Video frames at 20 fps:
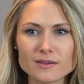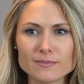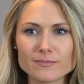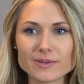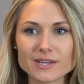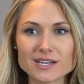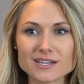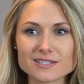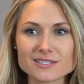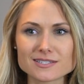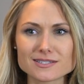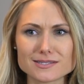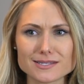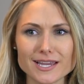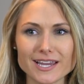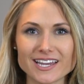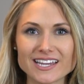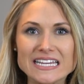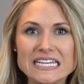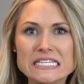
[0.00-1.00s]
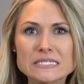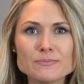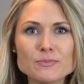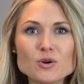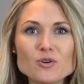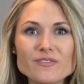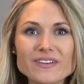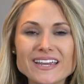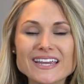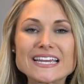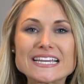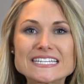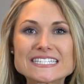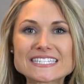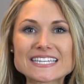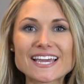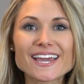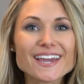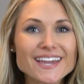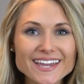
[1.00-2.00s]
Because it's like, he's moving, he's
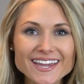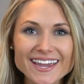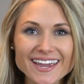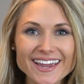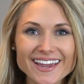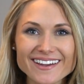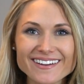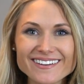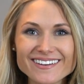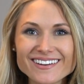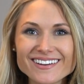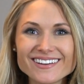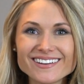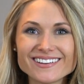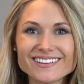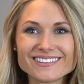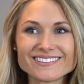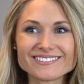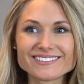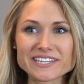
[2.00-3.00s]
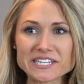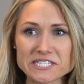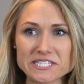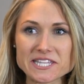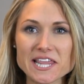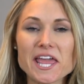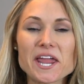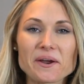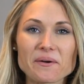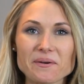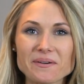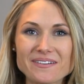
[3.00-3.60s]
kicking, he's there.